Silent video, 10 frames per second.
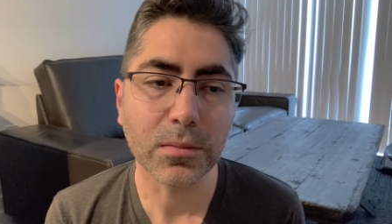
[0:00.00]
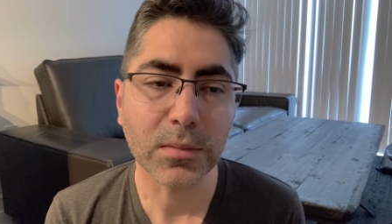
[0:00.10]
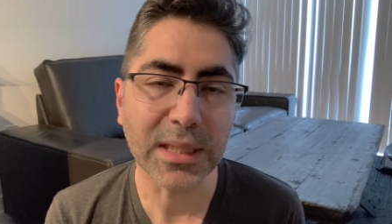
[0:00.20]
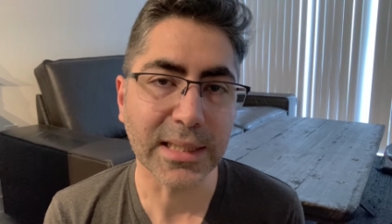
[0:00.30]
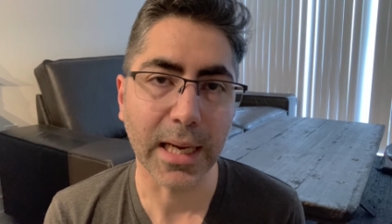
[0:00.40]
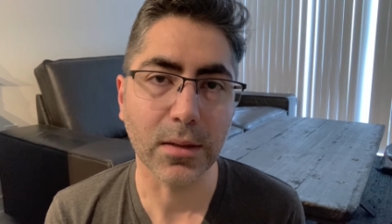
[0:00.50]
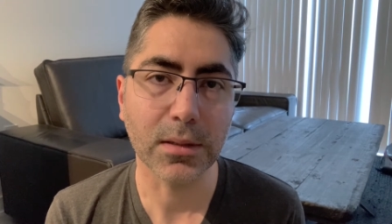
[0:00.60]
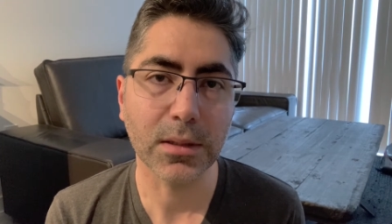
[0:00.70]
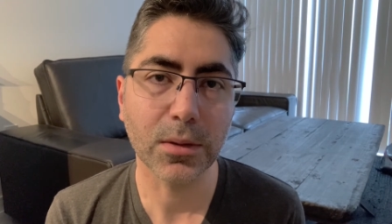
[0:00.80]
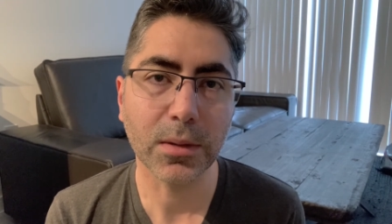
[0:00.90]
details.
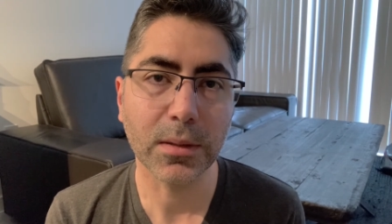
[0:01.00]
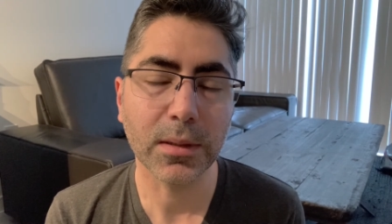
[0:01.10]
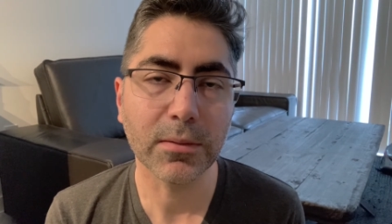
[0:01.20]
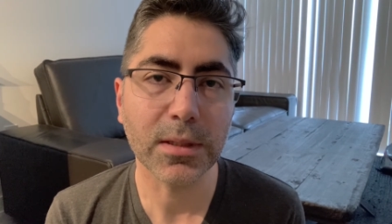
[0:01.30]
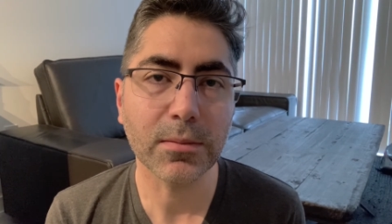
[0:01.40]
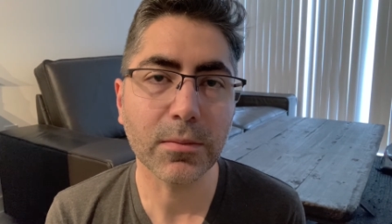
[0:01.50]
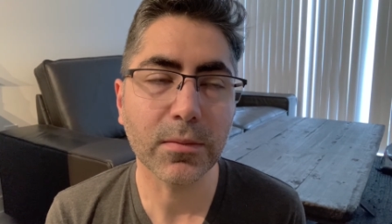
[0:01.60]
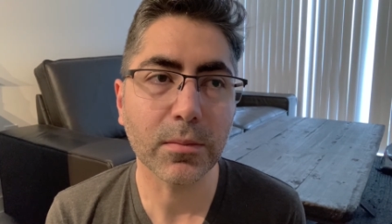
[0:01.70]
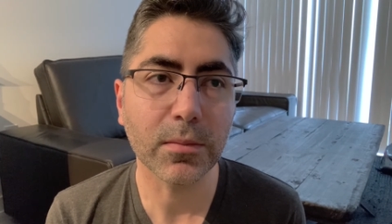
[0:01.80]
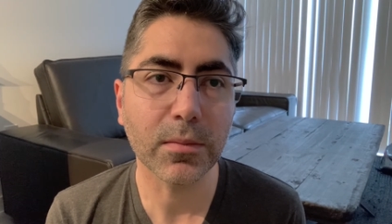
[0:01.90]
So that it was,
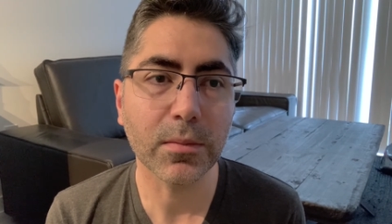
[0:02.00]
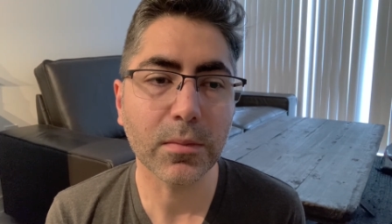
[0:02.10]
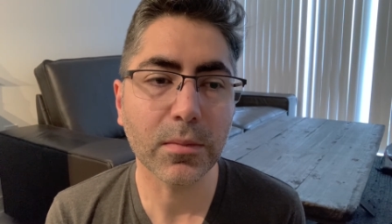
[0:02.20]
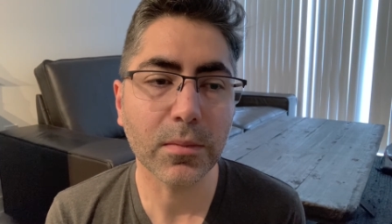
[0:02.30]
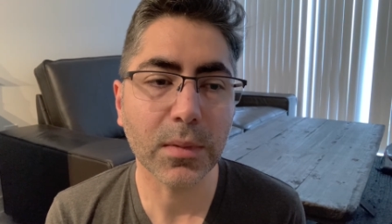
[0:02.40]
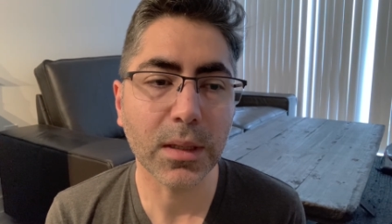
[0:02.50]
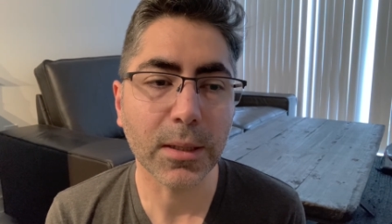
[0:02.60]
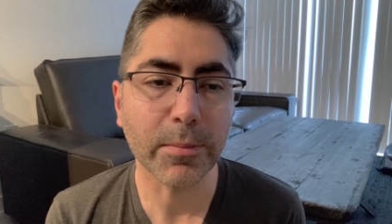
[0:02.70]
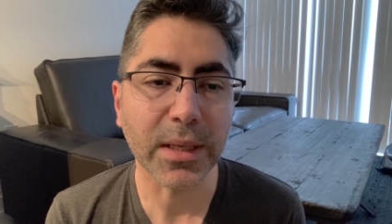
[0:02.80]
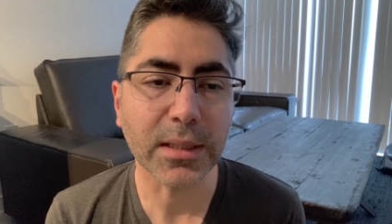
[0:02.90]

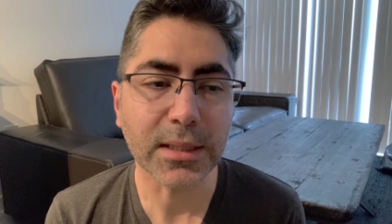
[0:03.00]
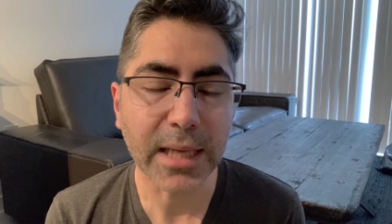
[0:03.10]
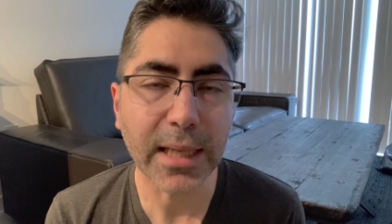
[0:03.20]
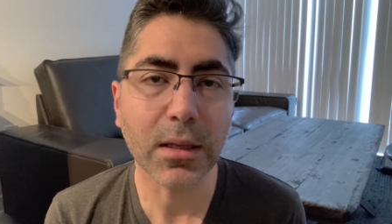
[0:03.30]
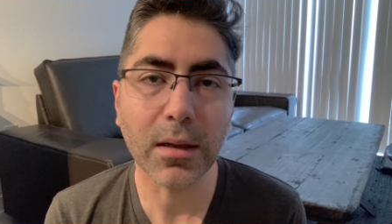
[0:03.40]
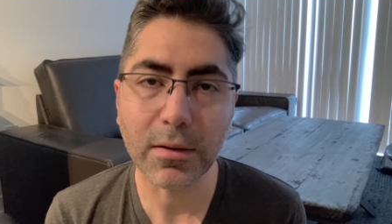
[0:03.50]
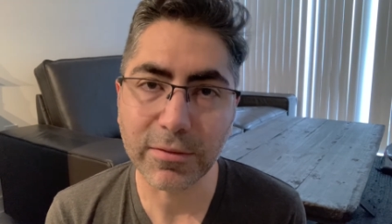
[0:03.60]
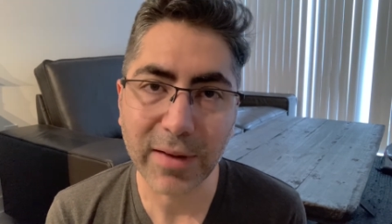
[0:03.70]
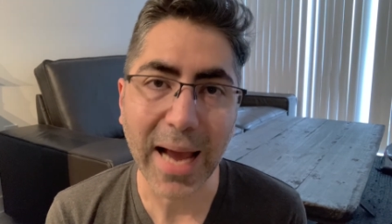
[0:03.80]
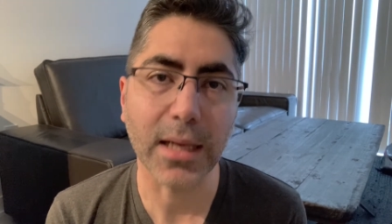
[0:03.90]
it contained a lot of
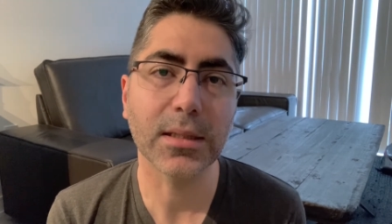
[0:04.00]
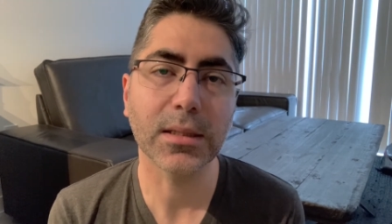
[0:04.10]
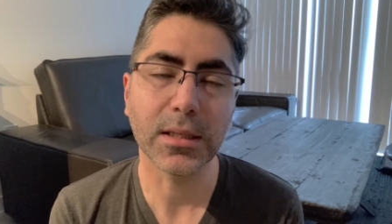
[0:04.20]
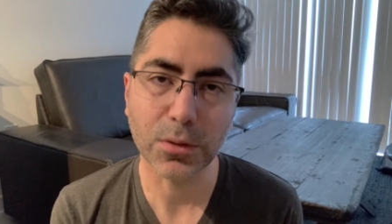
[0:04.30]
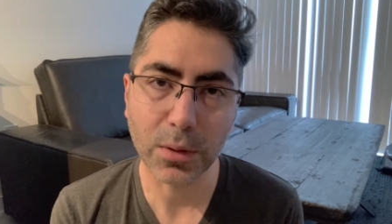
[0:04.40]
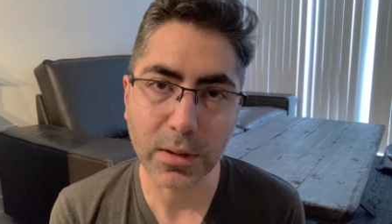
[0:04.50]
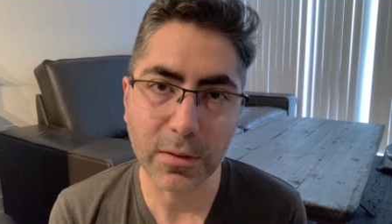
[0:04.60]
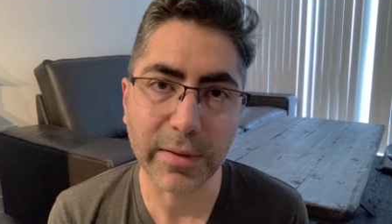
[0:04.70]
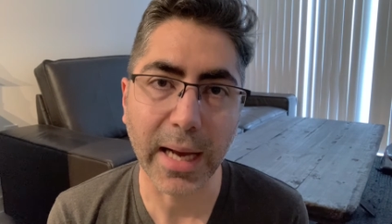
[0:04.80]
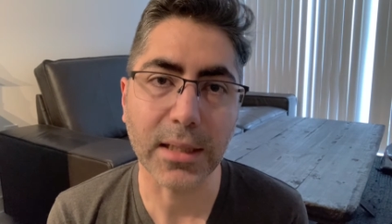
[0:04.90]
facts, historical
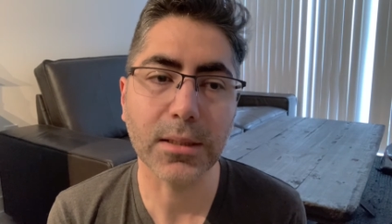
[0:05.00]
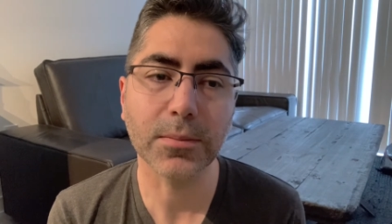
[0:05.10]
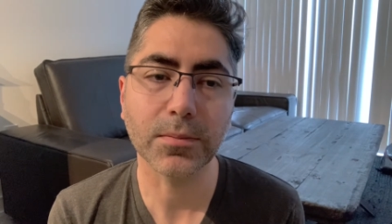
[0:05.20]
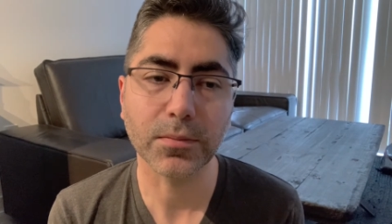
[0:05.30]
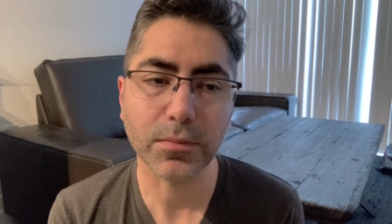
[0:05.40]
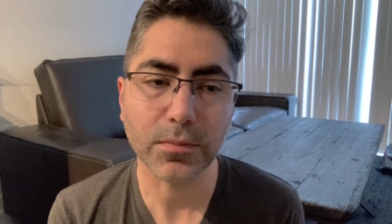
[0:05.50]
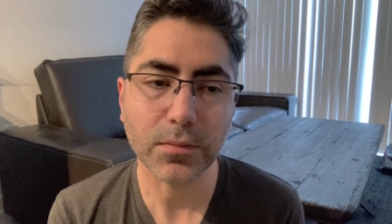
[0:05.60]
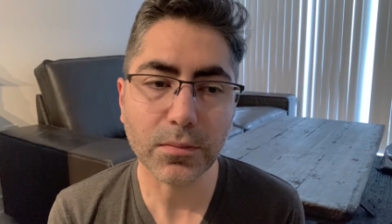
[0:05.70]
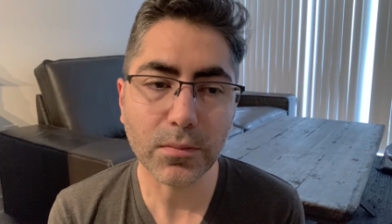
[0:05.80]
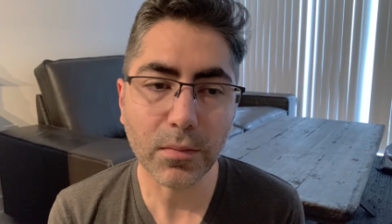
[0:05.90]
facts,
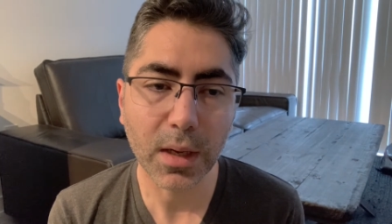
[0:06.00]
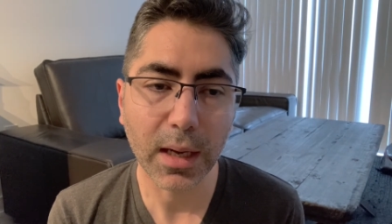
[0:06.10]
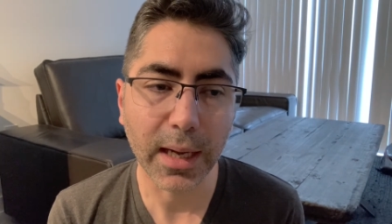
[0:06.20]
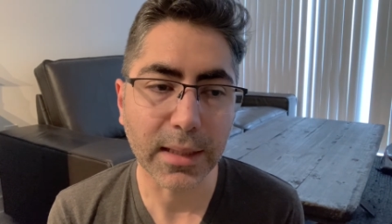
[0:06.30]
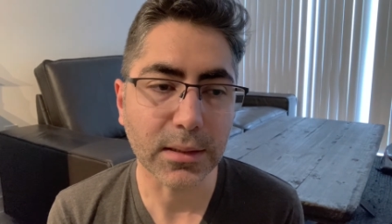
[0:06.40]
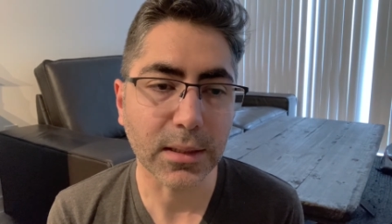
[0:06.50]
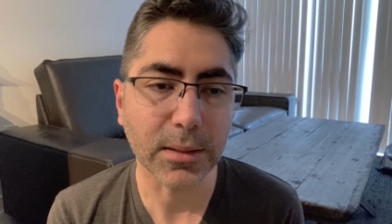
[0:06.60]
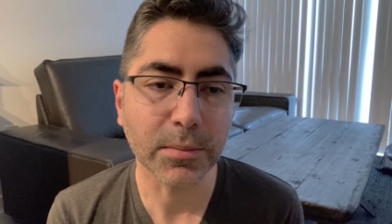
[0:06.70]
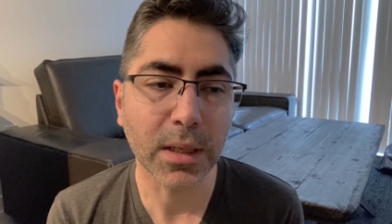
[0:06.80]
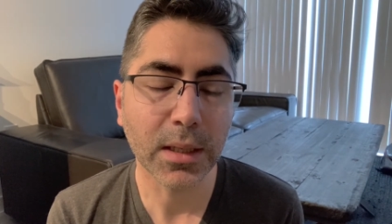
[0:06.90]
and
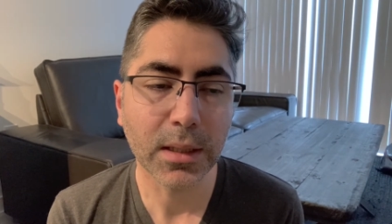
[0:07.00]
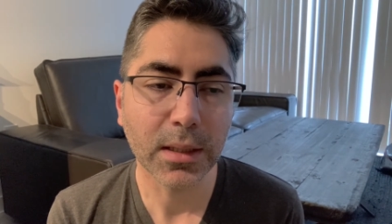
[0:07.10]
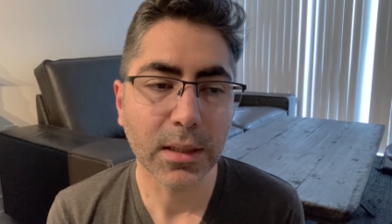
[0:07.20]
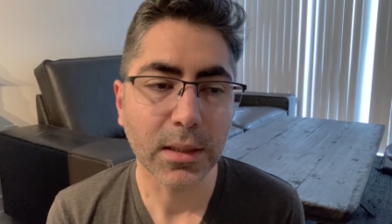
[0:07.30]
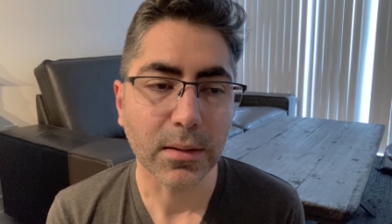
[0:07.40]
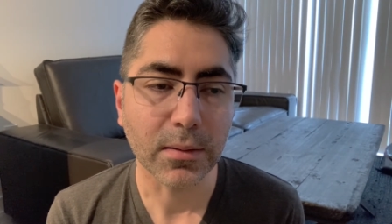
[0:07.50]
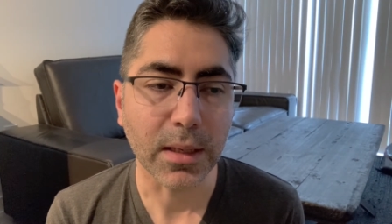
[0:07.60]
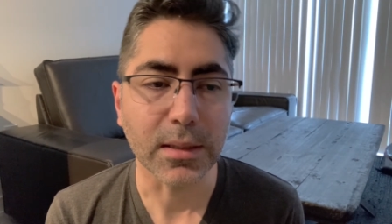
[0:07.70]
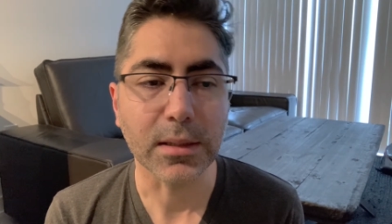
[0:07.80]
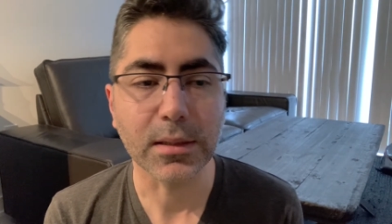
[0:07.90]

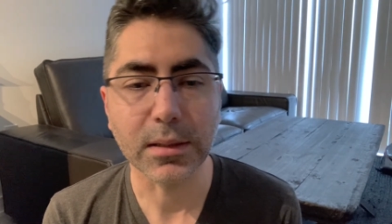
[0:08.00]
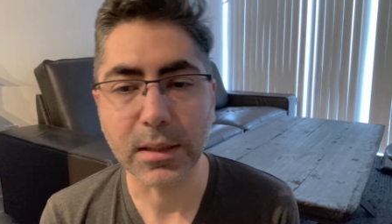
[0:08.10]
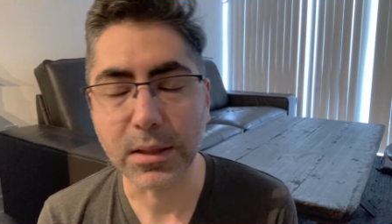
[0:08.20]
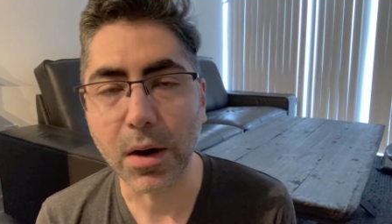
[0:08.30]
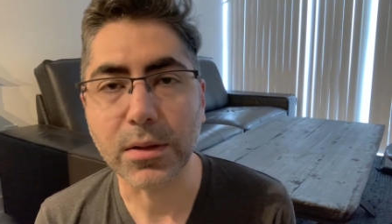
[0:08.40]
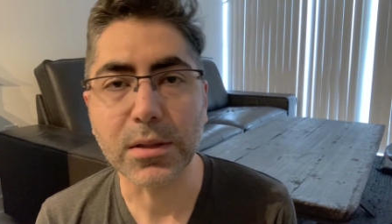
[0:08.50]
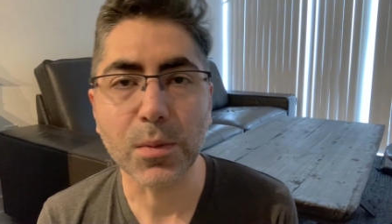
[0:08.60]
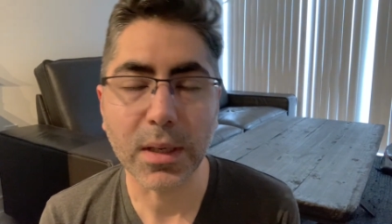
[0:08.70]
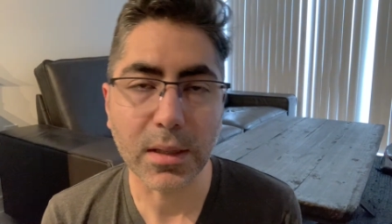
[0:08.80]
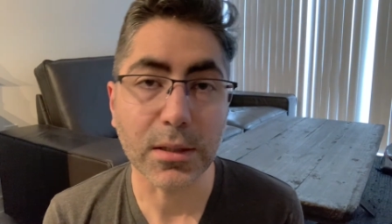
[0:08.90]
things that the authors
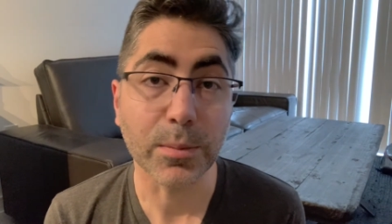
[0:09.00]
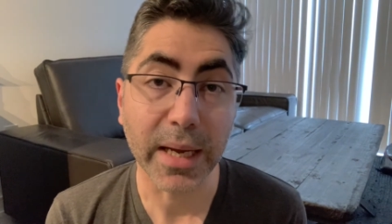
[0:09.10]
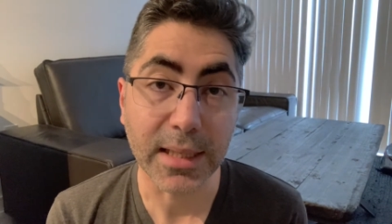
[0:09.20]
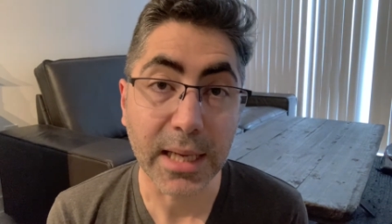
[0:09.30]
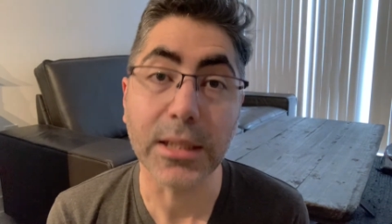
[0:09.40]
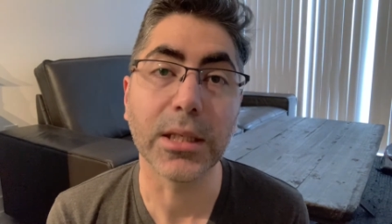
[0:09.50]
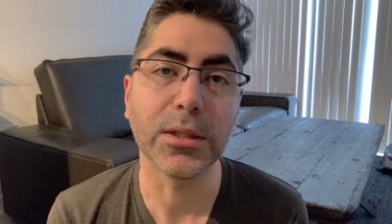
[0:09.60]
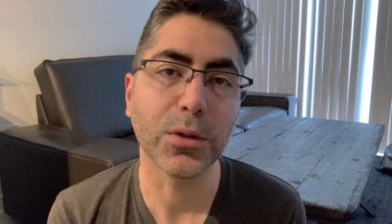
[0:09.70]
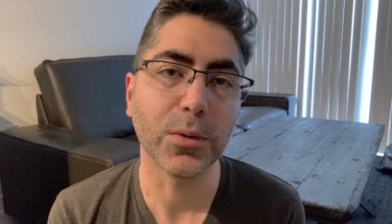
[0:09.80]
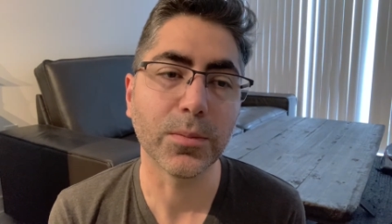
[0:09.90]
wanted us to pay attention
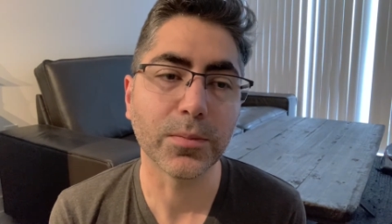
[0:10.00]
to.